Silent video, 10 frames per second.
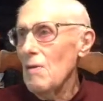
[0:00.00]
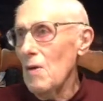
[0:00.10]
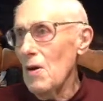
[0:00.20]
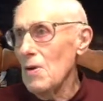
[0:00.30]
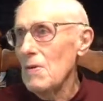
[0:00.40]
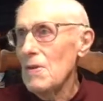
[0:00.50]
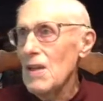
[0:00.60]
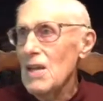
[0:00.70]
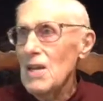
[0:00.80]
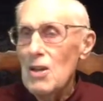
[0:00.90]
But
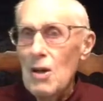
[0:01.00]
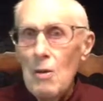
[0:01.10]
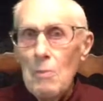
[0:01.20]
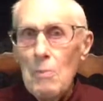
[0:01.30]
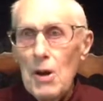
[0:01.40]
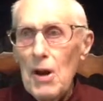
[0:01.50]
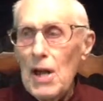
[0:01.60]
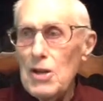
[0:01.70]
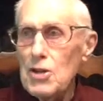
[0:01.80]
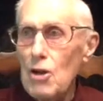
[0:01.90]

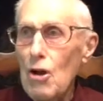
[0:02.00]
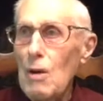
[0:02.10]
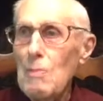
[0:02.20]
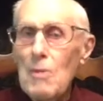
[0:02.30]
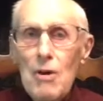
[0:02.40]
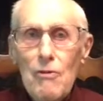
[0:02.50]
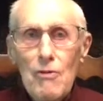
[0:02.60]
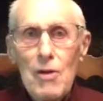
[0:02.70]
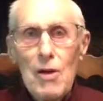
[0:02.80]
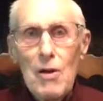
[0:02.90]
I saw him
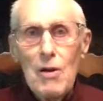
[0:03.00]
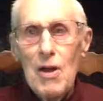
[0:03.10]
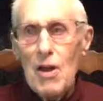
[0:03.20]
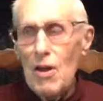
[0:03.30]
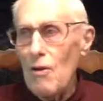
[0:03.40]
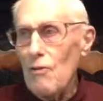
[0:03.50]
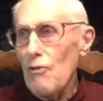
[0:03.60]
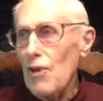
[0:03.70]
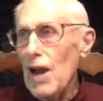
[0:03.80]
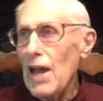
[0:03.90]

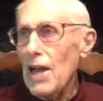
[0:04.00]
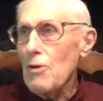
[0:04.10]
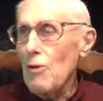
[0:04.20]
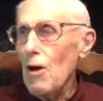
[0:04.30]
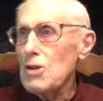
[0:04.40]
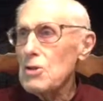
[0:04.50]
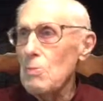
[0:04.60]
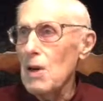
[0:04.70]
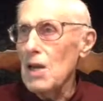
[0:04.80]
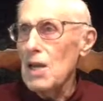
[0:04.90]
fly across
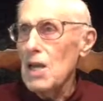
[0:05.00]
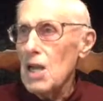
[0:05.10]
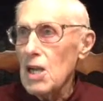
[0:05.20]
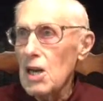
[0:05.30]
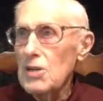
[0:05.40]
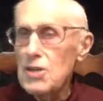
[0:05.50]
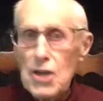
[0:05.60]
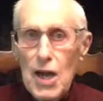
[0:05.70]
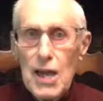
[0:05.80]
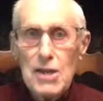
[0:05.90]
my gun
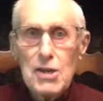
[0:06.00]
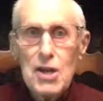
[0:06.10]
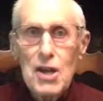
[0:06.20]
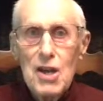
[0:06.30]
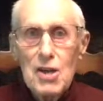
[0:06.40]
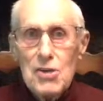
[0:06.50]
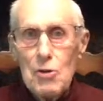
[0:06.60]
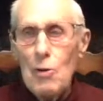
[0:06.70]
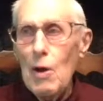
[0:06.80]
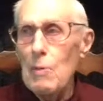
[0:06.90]
sights,
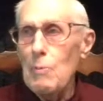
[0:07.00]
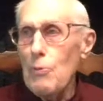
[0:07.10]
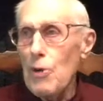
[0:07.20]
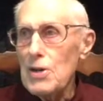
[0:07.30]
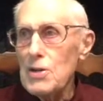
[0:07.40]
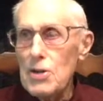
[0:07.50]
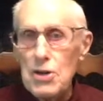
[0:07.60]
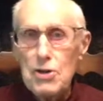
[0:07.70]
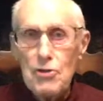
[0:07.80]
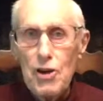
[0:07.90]
so I pressed
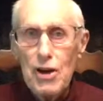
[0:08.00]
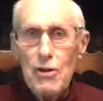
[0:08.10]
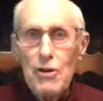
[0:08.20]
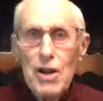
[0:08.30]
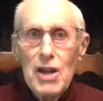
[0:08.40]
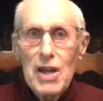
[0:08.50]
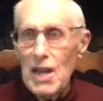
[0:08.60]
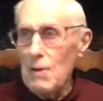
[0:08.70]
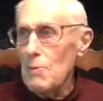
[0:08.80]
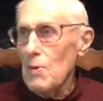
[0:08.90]
the trigger
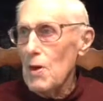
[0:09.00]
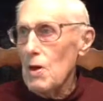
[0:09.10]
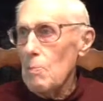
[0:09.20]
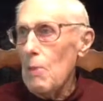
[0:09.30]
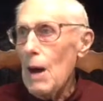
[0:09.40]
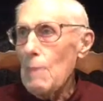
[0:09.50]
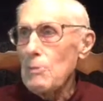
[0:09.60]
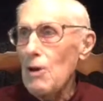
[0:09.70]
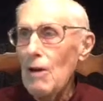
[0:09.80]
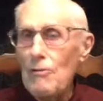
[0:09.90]
and
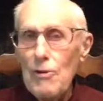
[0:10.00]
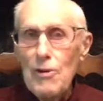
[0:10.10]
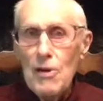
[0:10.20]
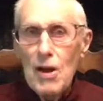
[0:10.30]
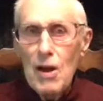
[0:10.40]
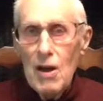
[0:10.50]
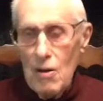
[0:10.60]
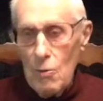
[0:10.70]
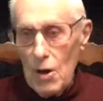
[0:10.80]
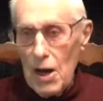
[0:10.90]
popped off
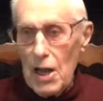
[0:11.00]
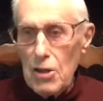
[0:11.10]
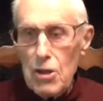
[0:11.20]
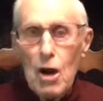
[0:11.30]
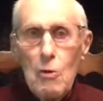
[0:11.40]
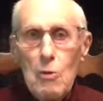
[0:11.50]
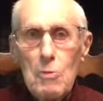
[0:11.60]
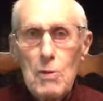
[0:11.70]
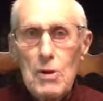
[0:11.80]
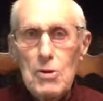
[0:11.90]
what I thought
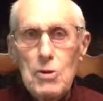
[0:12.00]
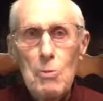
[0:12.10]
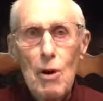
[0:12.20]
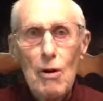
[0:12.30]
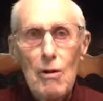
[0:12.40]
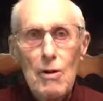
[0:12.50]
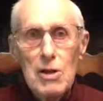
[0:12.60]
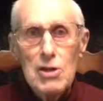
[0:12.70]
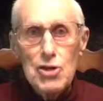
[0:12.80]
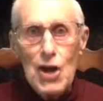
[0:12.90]
would be a small
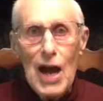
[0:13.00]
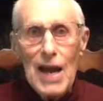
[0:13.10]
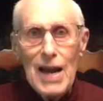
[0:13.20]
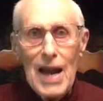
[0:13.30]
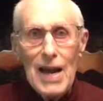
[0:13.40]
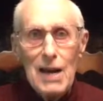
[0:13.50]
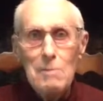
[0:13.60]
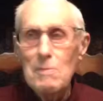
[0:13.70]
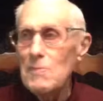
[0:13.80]
shot at him.